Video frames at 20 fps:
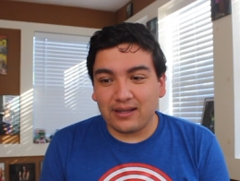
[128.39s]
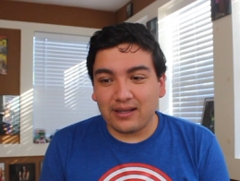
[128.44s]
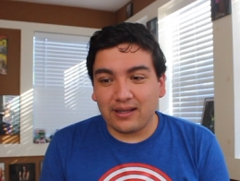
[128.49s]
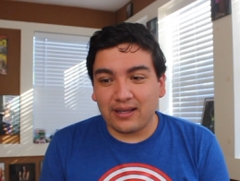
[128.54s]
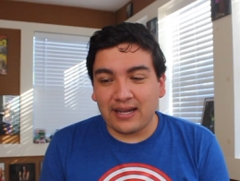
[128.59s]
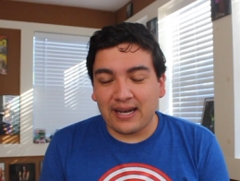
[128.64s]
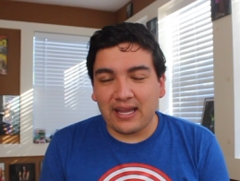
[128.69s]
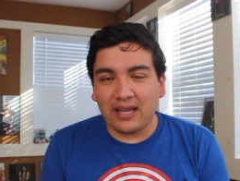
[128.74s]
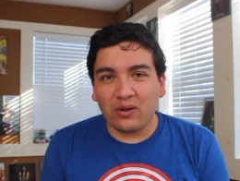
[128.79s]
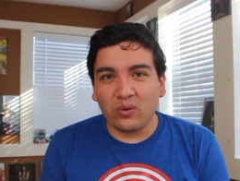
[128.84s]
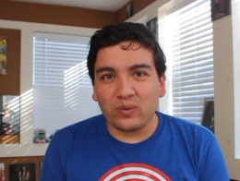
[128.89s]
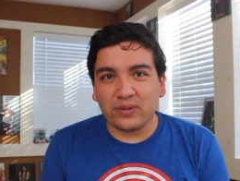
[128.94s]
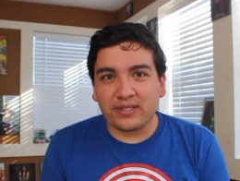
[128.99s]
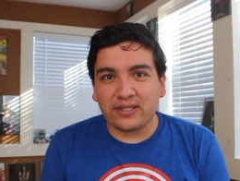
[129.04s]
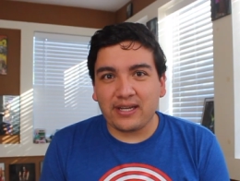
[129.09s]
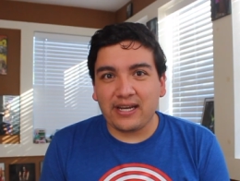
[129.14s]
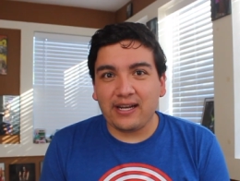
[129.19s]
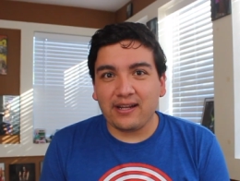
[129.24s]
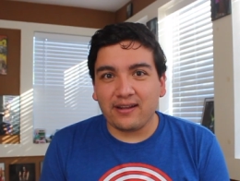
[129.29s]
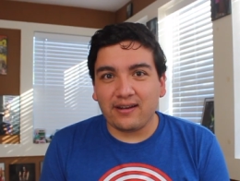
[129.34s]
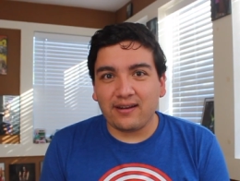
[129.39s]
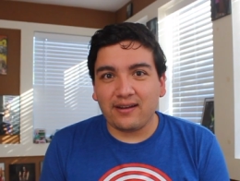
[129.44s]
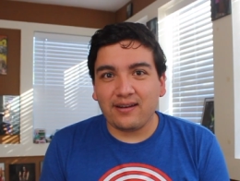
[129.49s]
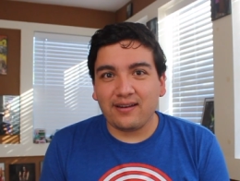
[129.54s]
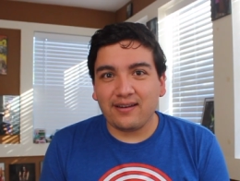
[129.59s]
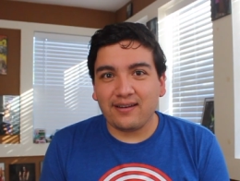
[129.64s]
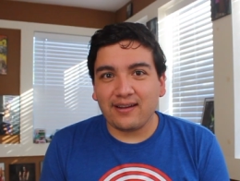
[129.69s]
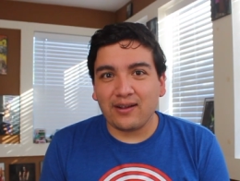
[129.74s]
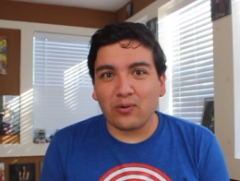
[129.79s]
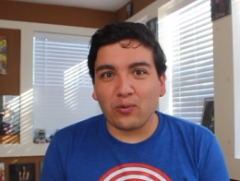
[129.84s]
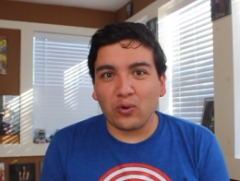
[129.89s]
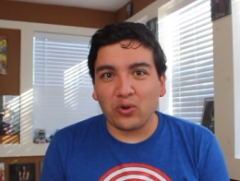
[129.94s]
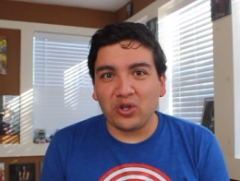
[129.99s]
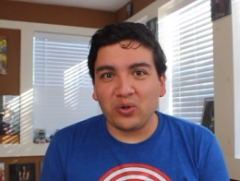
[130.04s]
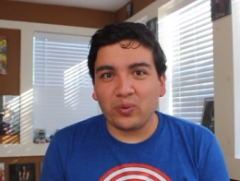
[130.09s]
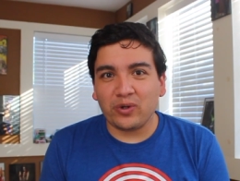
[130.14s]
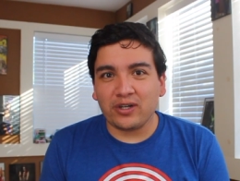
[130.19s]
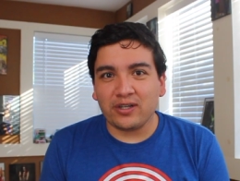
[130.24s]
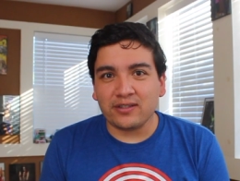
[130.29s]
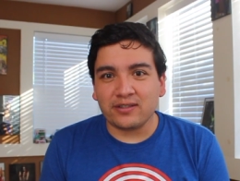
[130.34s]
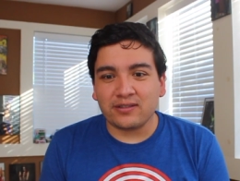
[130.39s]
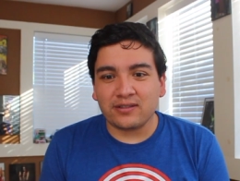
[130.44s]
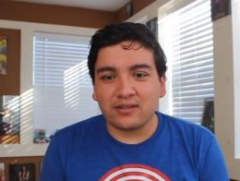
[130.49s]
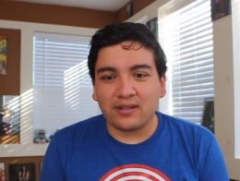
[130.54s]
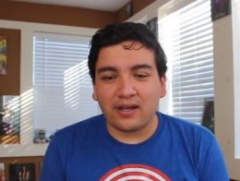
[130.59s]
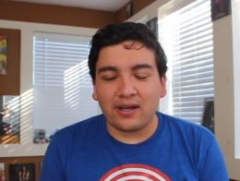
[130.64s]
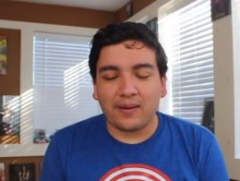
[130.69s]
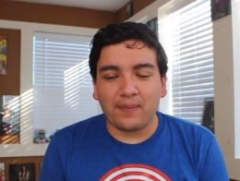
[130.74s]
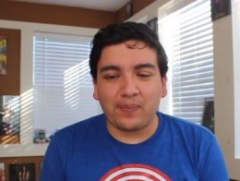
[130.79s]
And it was needed. It really was.